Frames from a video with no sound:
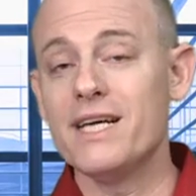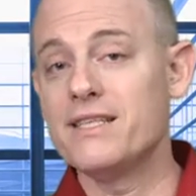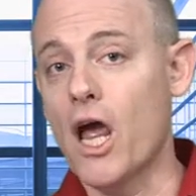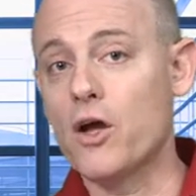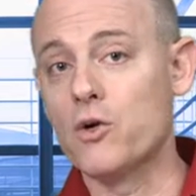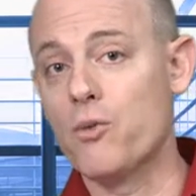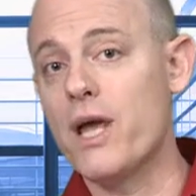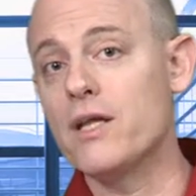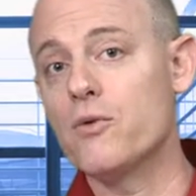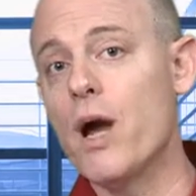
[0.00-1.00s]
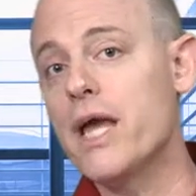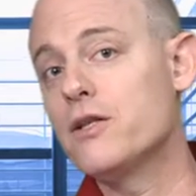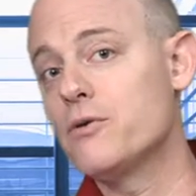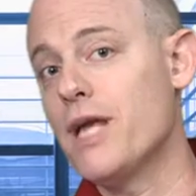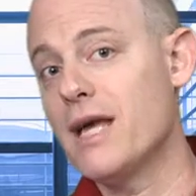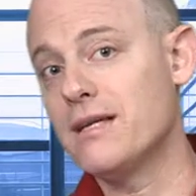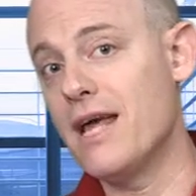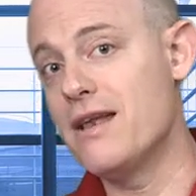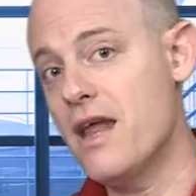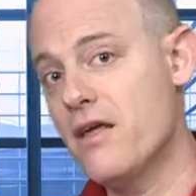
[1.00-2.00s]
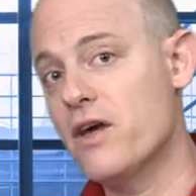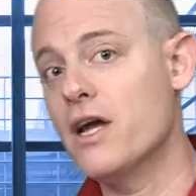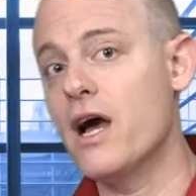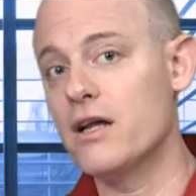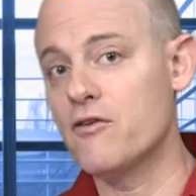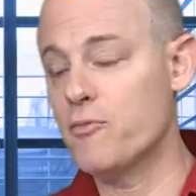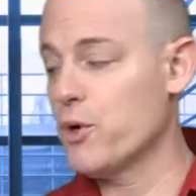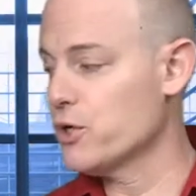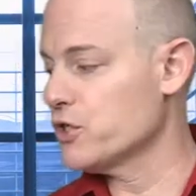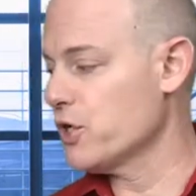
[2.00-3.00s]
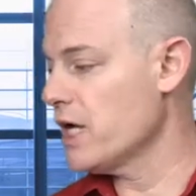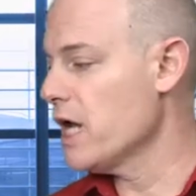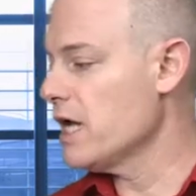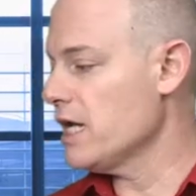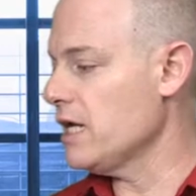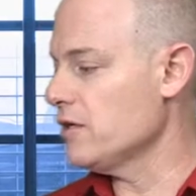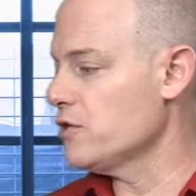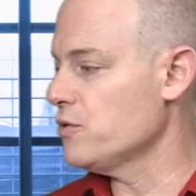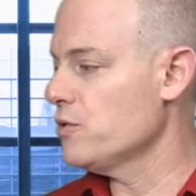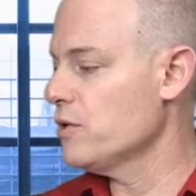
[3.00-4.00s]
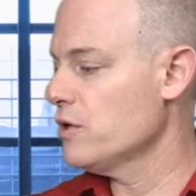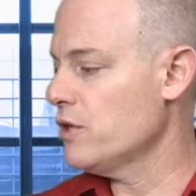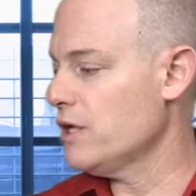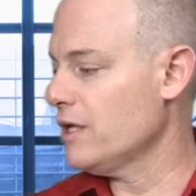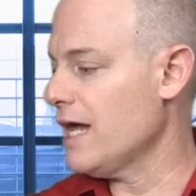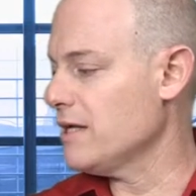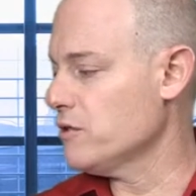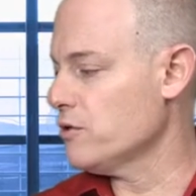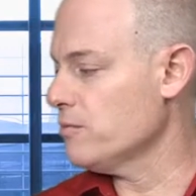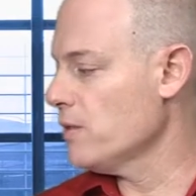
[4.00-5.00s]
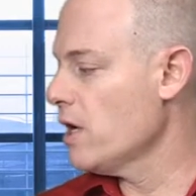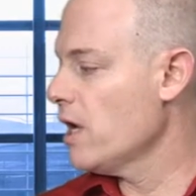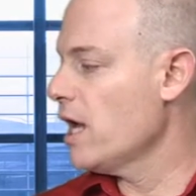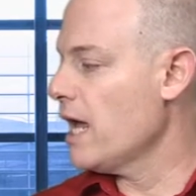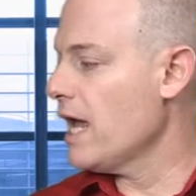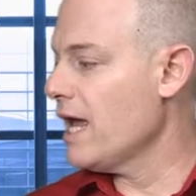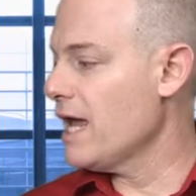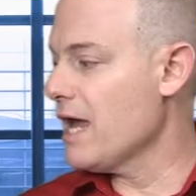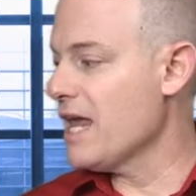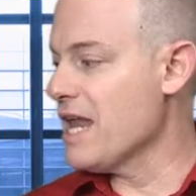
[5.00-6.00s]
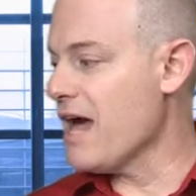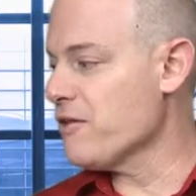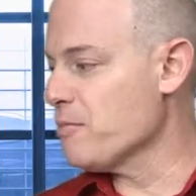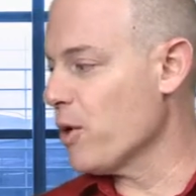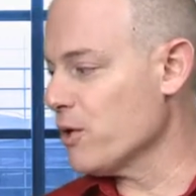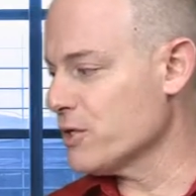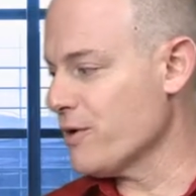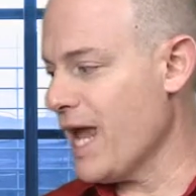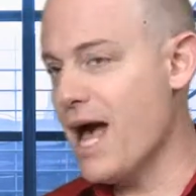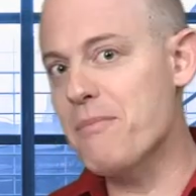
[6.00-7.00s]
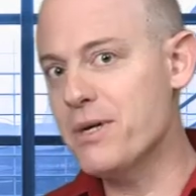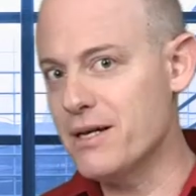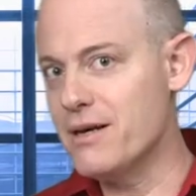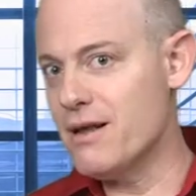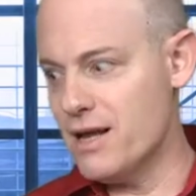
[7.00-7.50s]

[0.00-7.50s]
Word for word: It's a great way to get another kind of poetry into the classroom. Uh, another poetry app and,